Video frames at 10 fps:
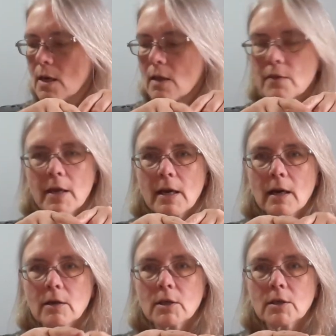They
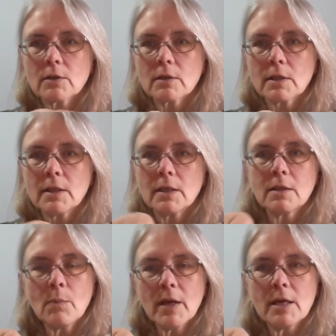are currently
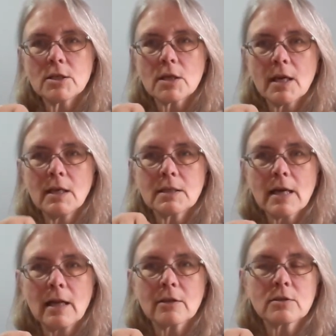in the beige,
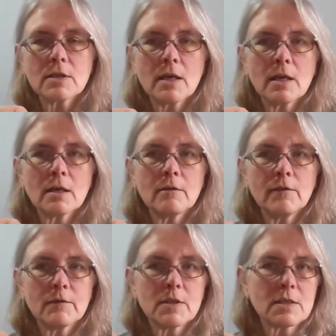
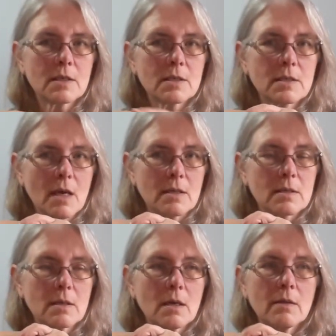
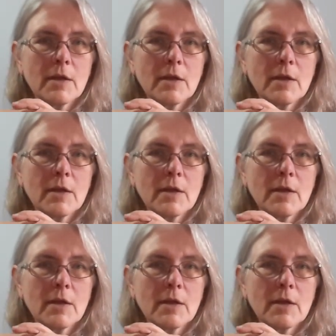$8.56.